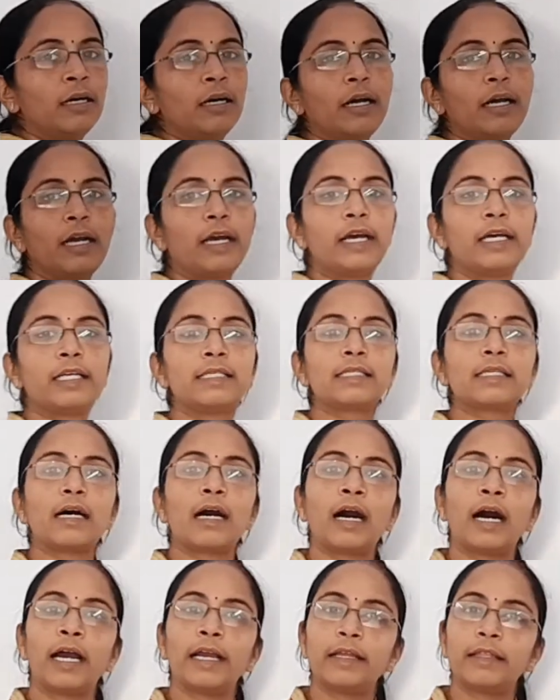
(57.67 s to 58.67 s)

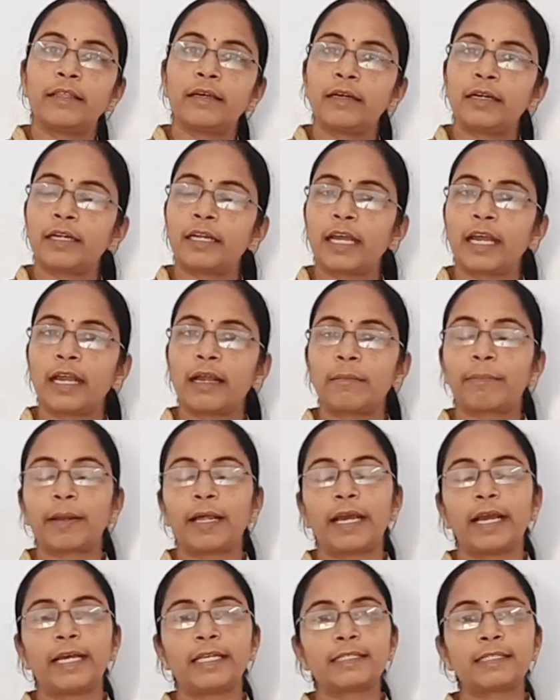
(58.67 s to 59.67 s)
is either take
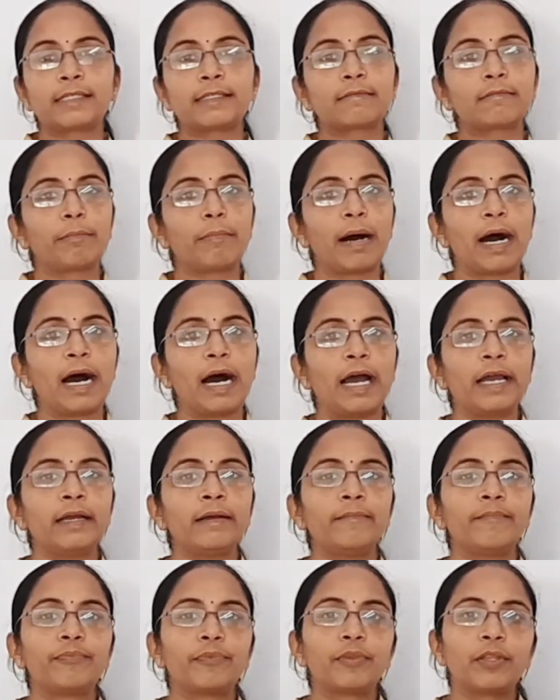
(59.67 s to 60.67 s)
place by